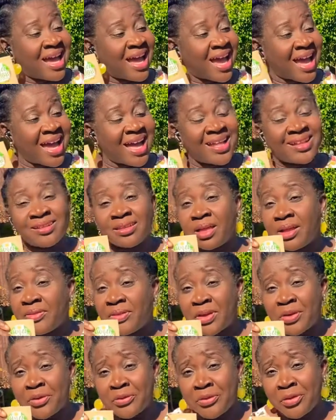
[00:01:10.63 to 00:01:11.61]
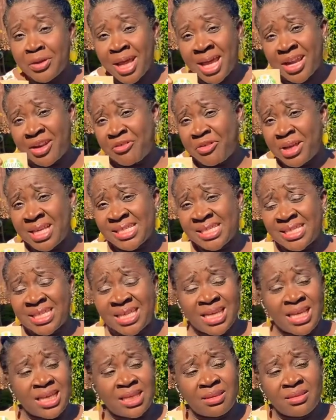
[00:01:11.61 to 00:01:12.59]
and they grow like crazy.
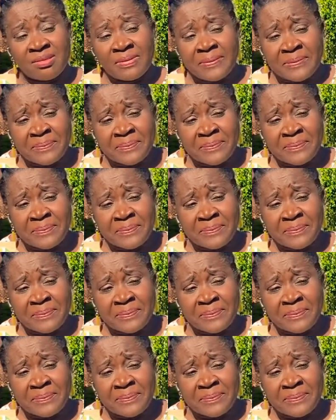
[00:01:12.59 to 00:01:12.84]
In